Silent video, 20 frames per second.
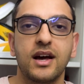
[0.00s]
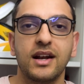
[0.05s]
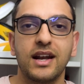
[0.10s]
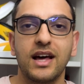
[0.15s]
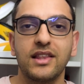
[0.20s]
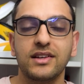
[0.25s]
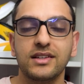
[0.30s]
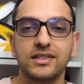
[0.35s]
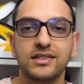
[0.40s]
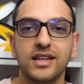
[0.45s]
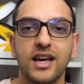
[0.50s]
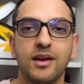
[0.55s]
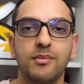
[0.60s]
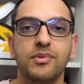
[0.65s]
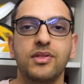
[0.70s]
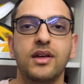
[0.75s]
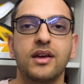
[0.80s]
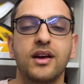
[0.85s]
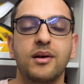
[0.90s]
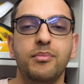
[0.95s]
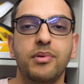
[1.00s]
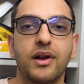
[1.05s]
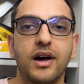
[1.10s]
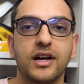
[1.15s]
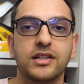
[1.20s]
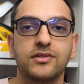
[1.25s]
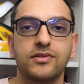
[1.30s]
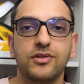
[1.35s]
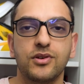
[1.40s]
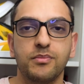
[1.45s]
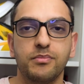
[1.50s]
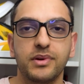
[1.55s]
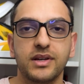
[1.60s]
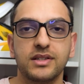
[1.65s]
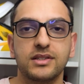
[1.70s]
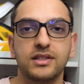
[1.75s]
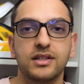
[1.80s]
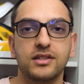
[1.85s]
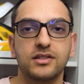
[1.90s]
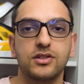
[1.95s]
Now, the same thing applies for your
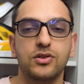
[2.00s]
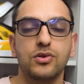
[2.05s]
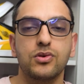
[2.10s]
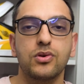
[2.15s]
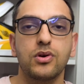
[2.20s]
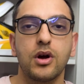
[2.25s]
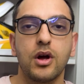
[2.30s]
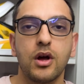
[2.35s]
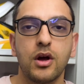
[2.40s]
business. Your